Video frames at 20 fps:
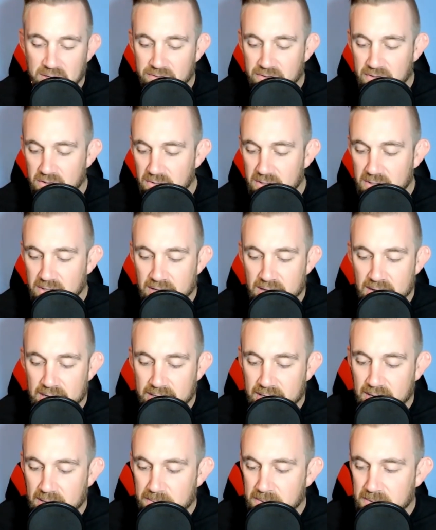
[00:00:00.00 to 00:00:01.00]
If you're into
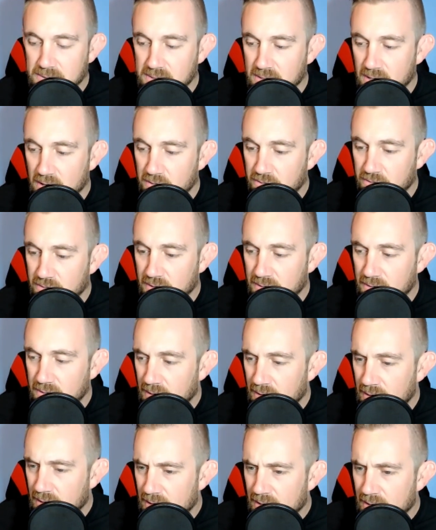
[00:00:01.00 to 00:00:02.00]
that type of stuff, and
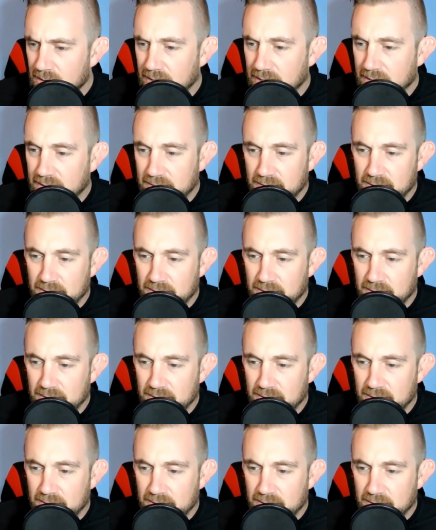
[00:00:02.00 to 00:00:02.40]
like